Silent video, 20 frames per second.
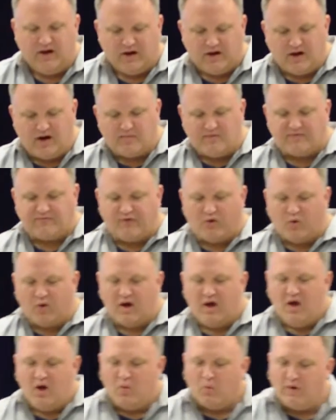Number four,
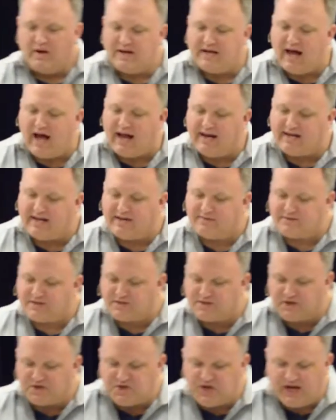when God gives
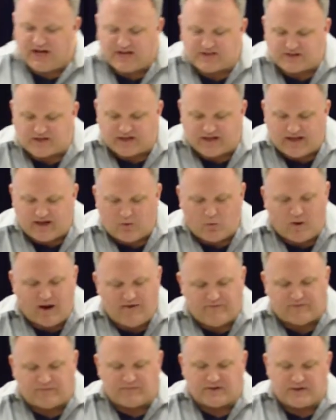us a chance to get away
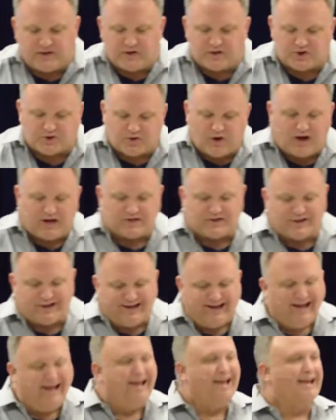from the destruction,
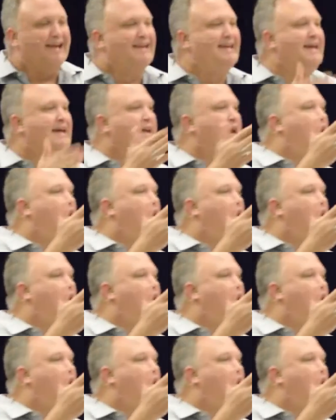get